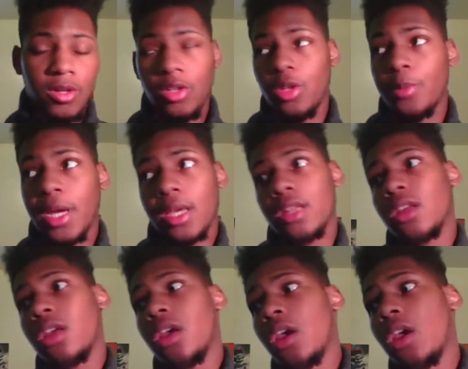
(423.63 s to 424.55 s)
and you might get
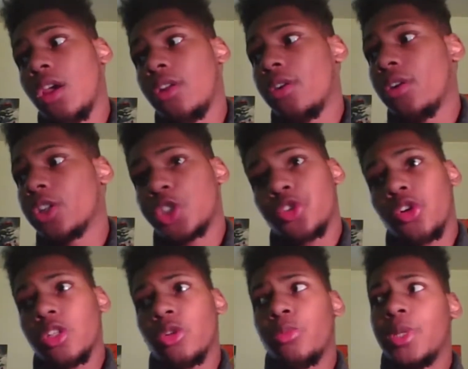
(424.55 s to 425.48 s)
it you know a short
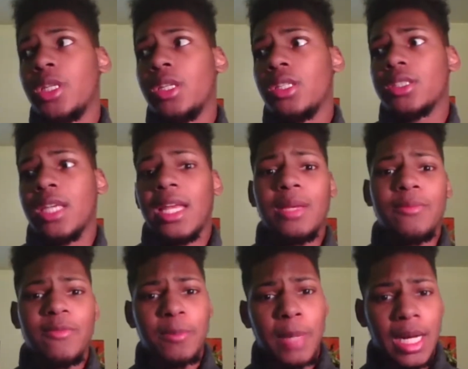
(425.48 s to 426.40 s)
little mini
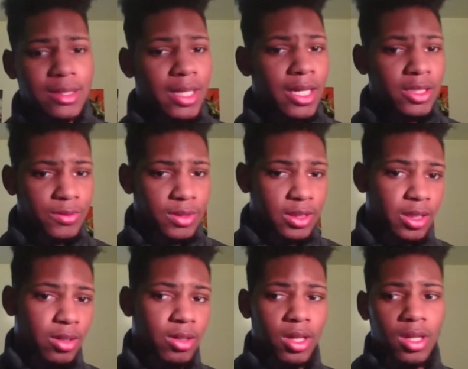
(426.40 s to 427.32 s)
skating montage video